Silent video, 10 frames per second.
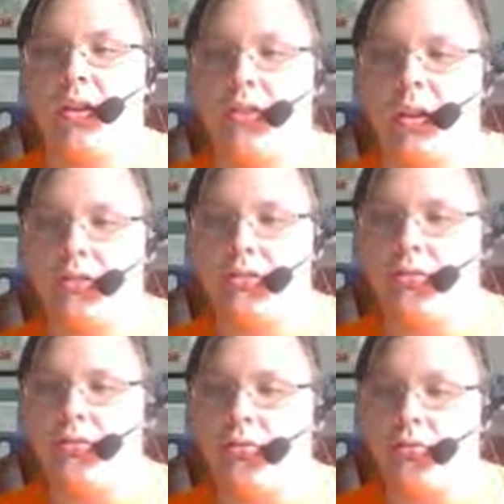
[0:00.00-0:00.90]
That's
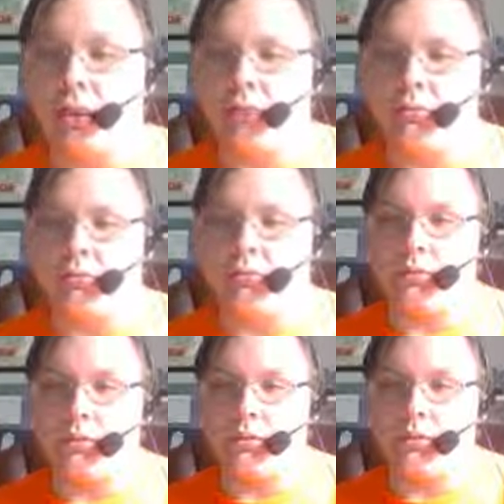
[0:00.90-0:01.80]
true. That
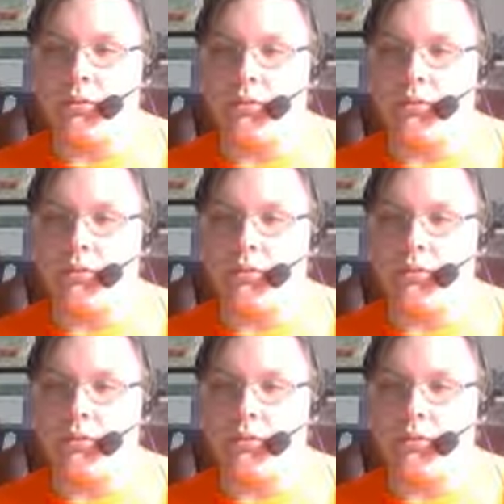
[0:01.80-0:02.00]
is